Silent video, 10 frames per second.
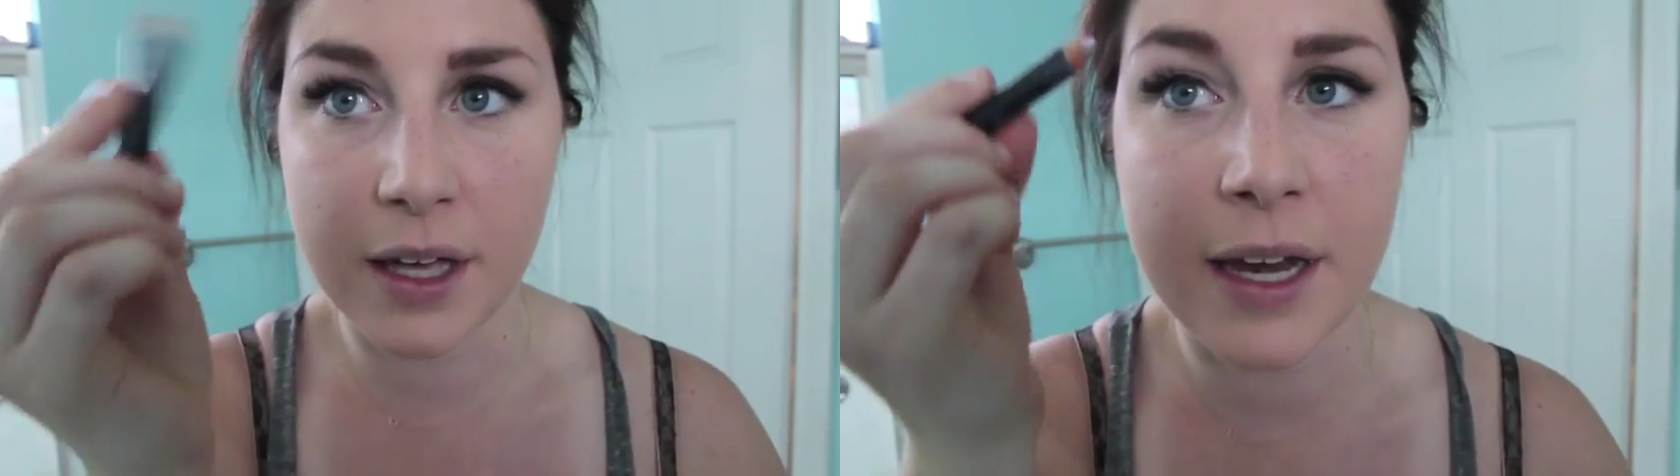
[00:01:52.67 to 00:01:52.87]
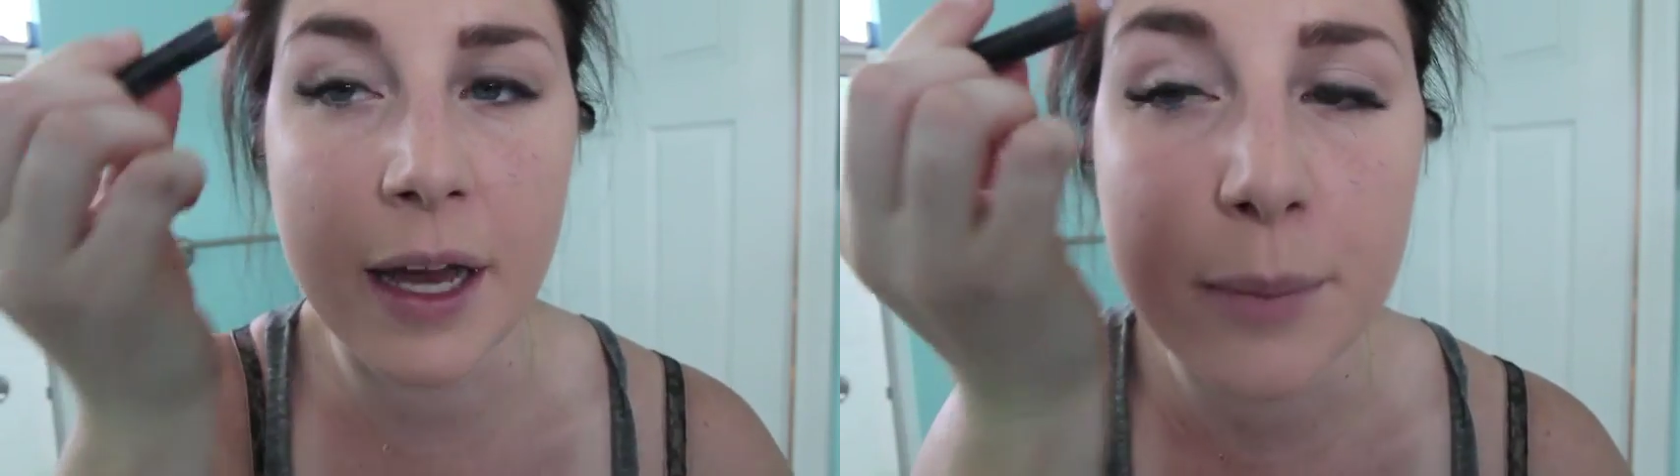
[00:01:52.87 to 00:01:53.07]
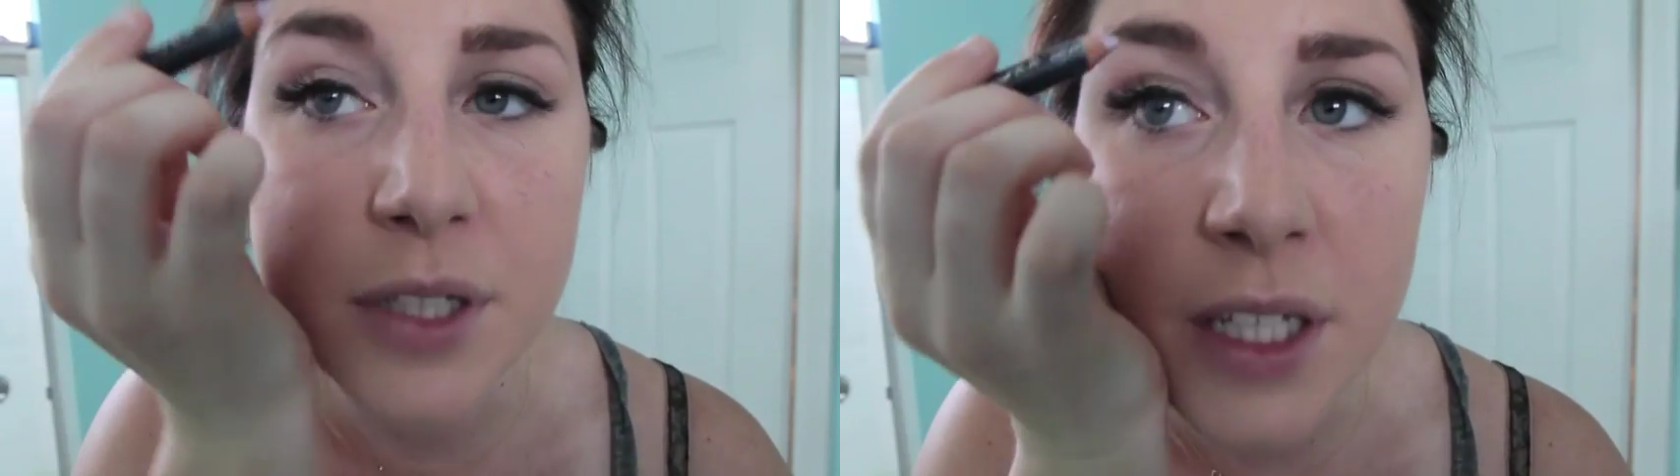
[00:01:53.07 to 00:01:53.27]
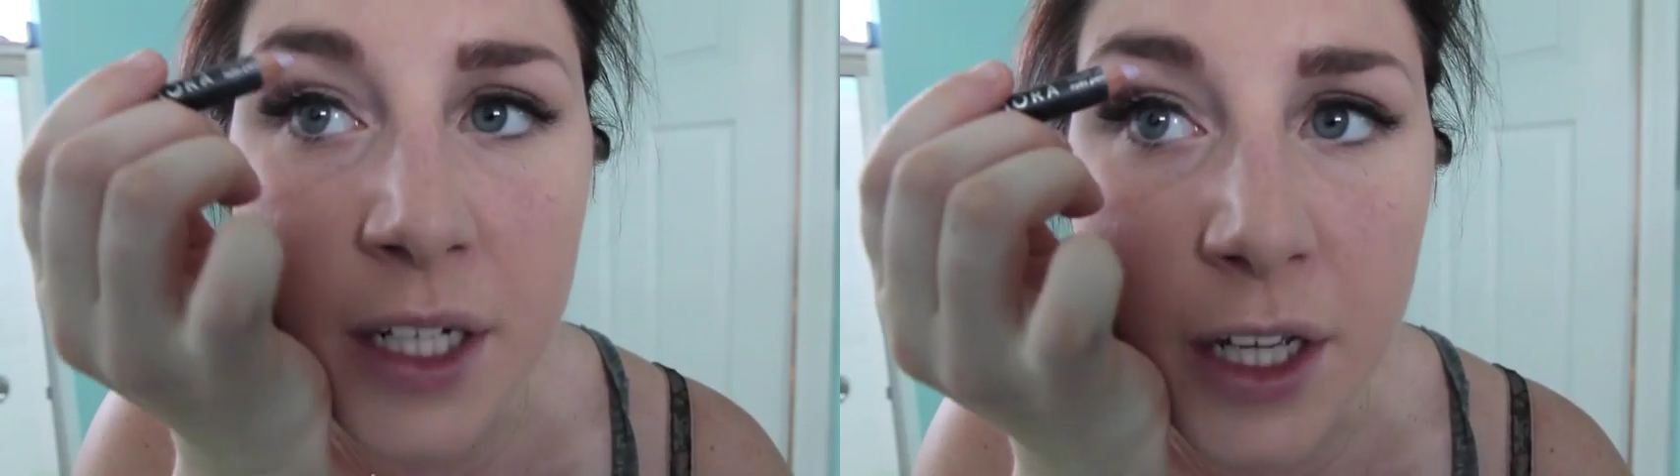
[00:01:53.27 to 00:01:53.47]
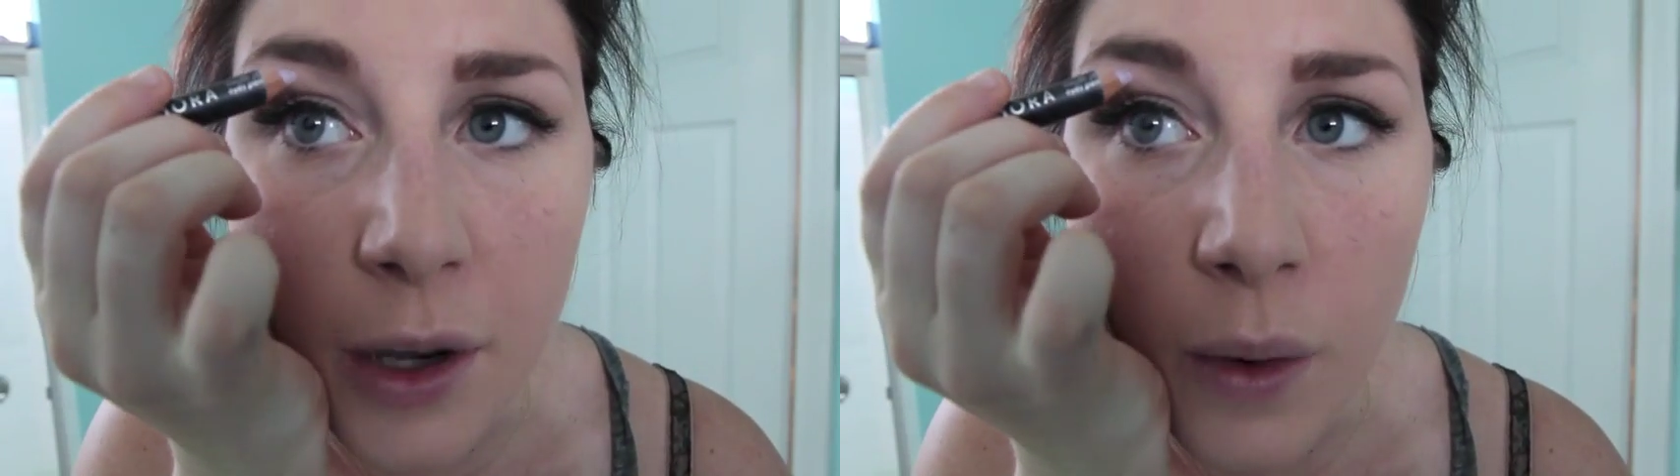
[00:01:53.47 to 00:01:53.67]
and I'm just
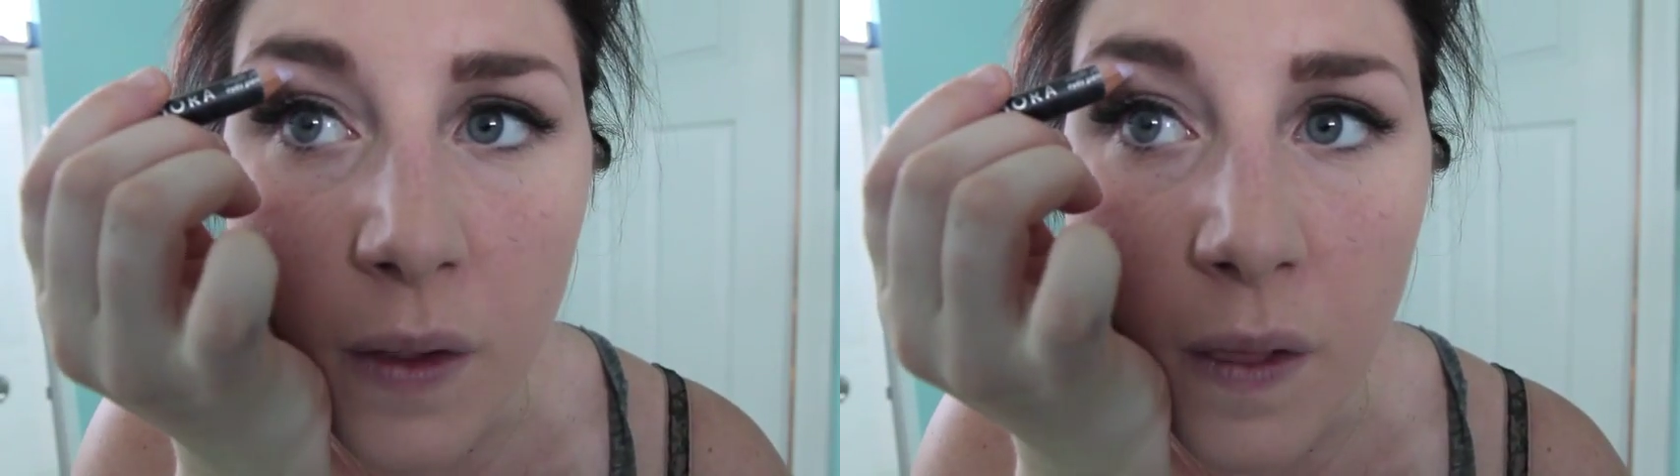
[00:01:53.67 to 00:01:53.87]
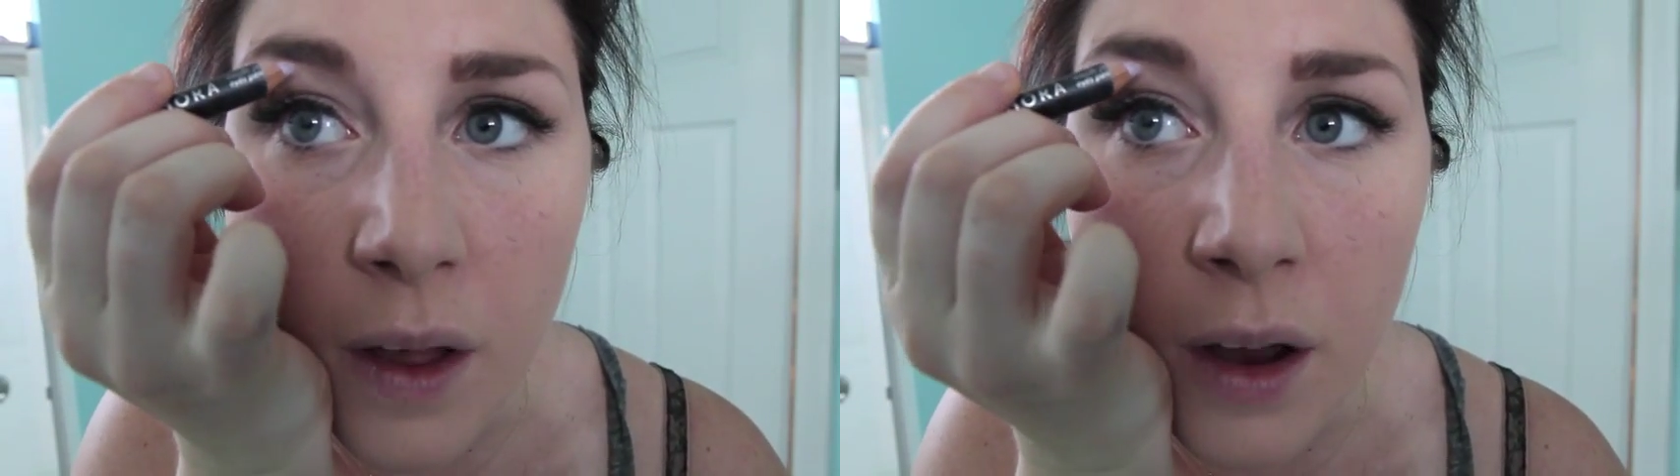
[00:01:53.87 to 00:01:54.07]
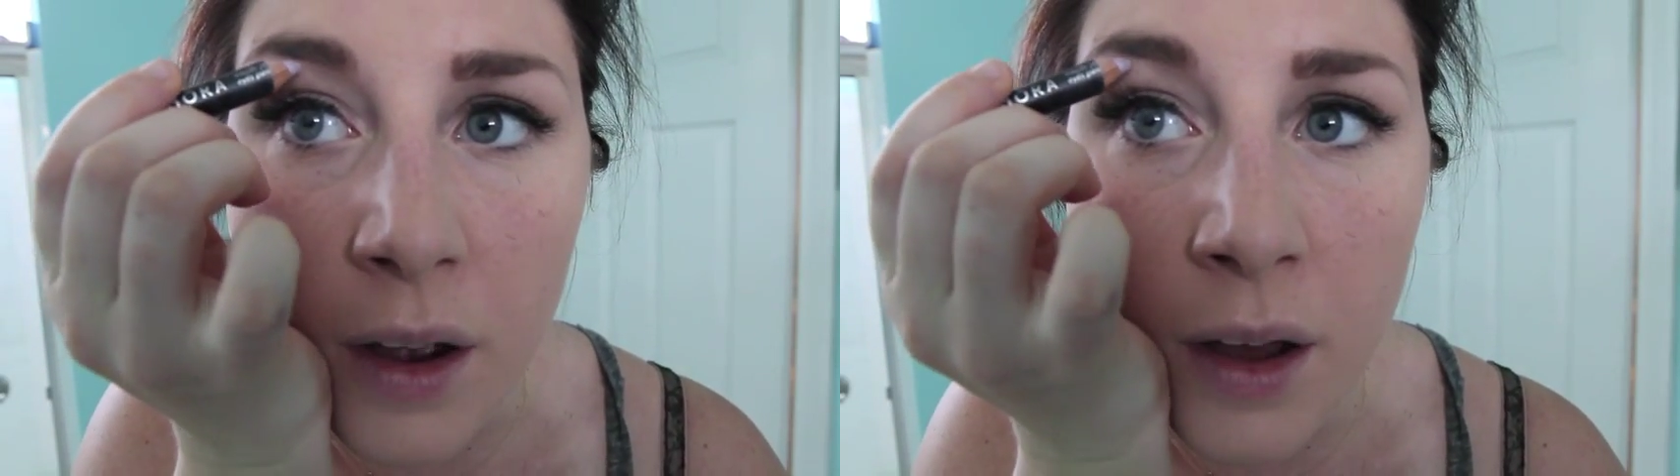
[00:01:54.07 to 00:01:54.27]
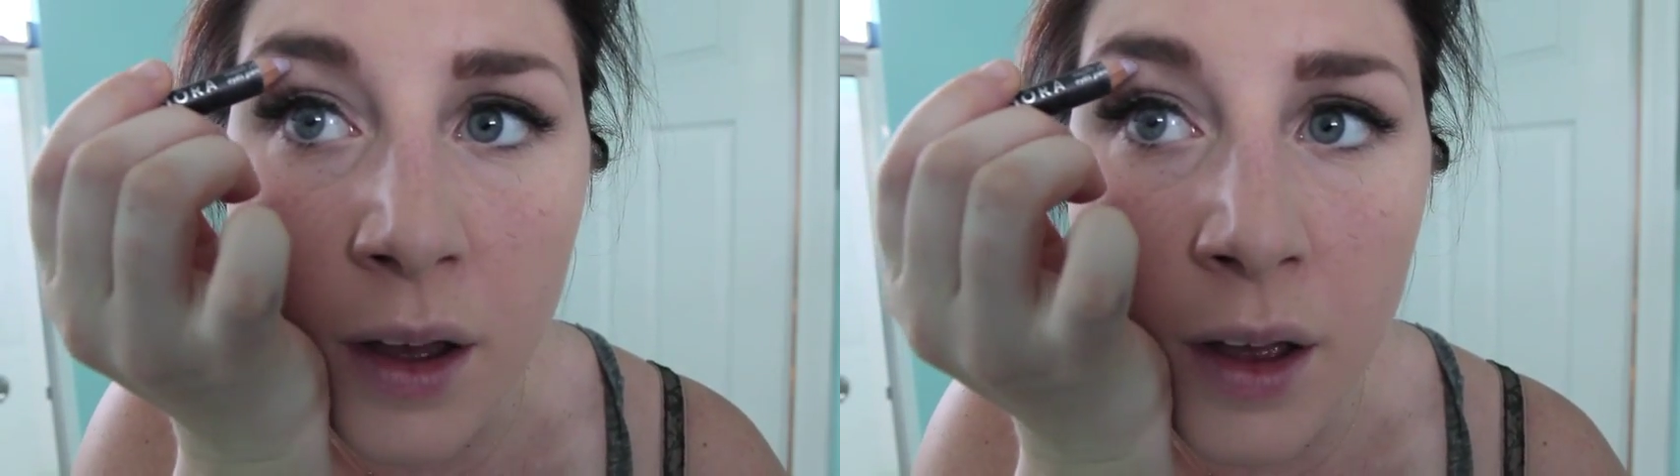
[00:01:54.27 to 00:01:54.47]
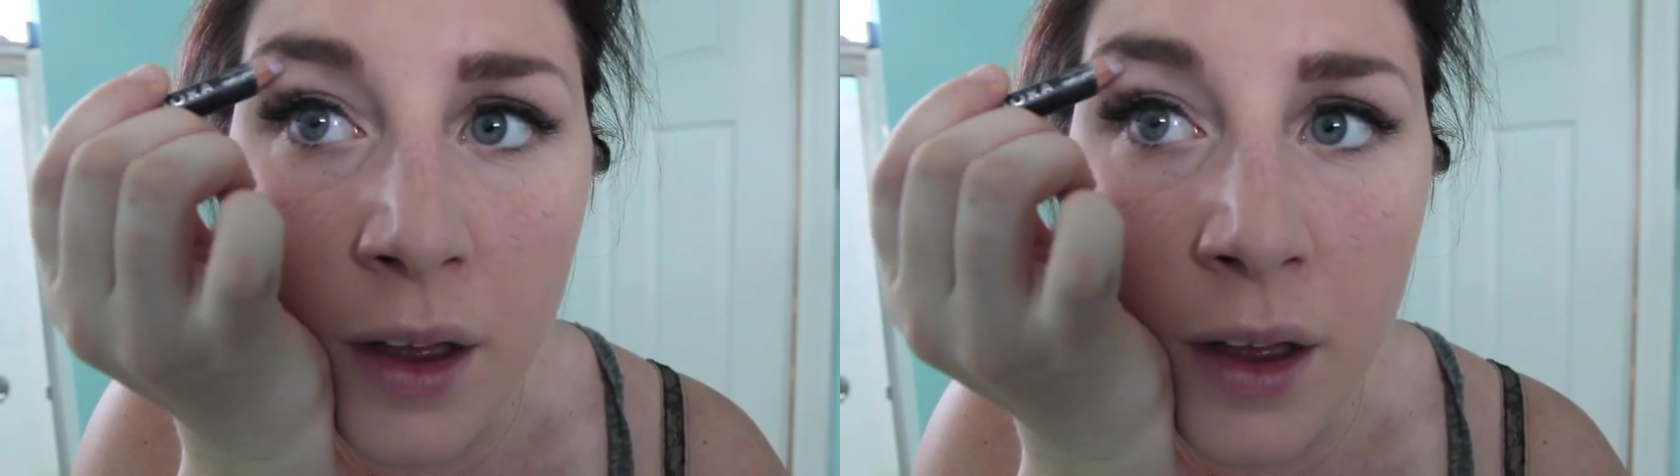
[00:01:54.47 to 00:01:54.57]
gonna go along